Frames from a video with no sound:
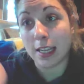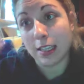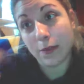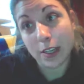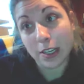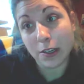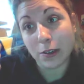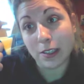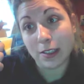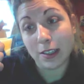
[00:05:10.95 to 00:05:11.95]
and this
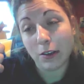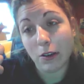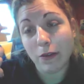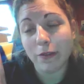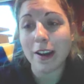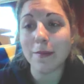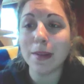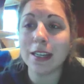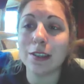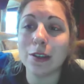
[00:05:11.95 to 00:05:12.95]
video is a little over 5
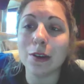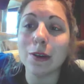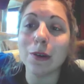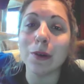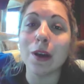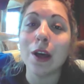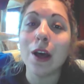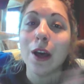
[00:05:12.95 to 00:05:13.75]
minutes, so